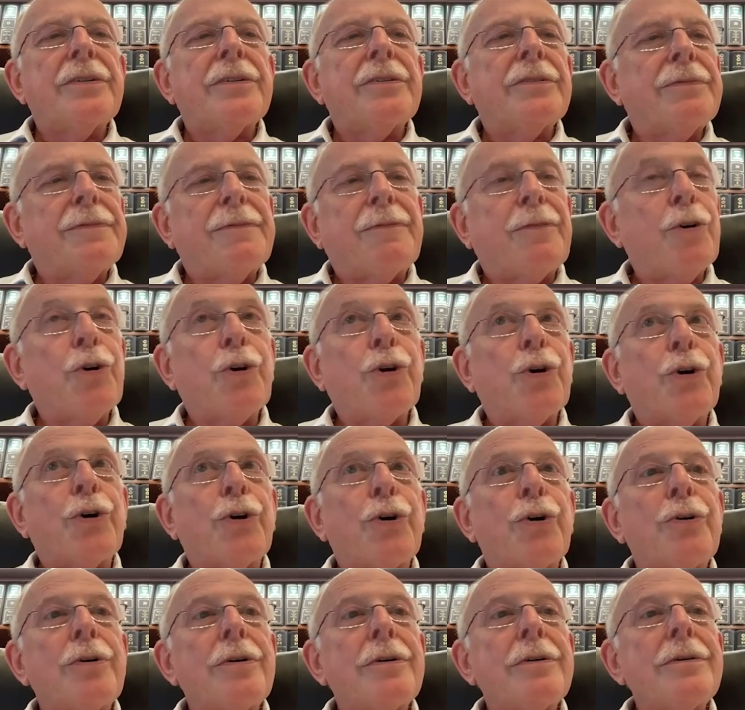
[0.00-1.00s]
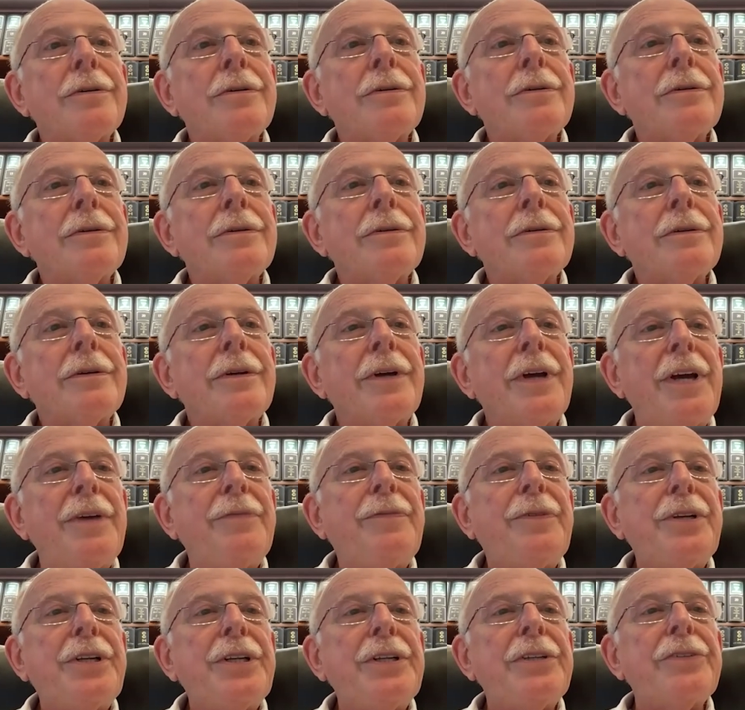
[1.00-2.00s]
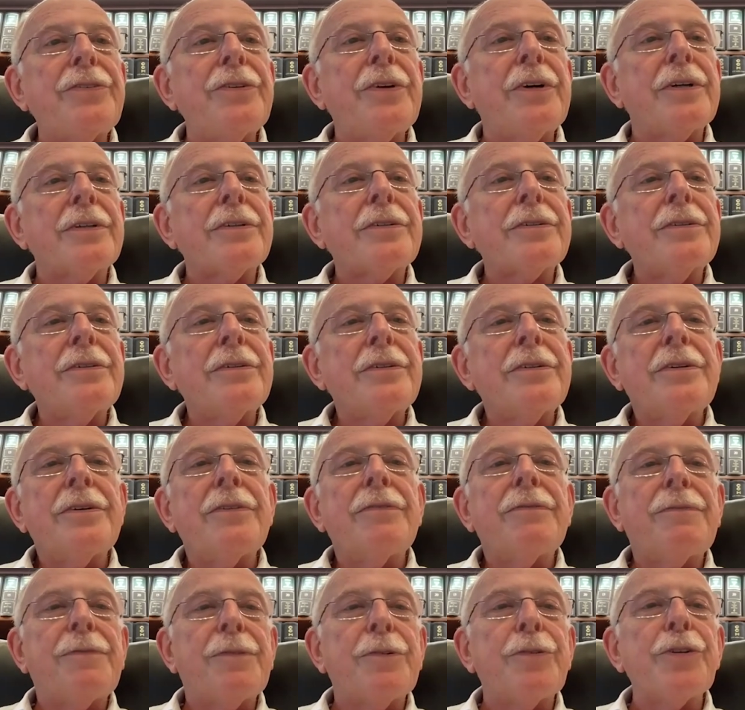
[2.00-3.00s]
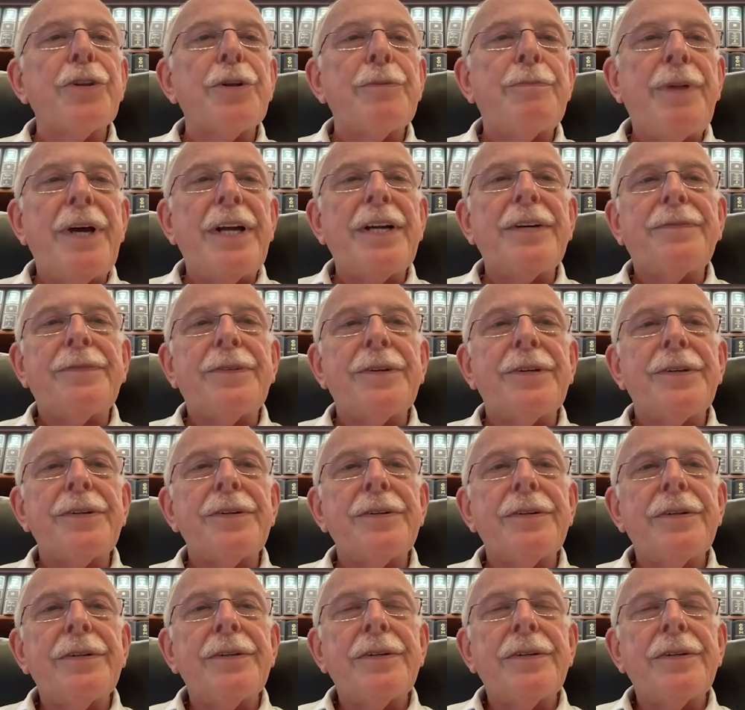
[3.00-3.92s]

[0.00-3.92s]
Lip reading: for if it is not for the benefit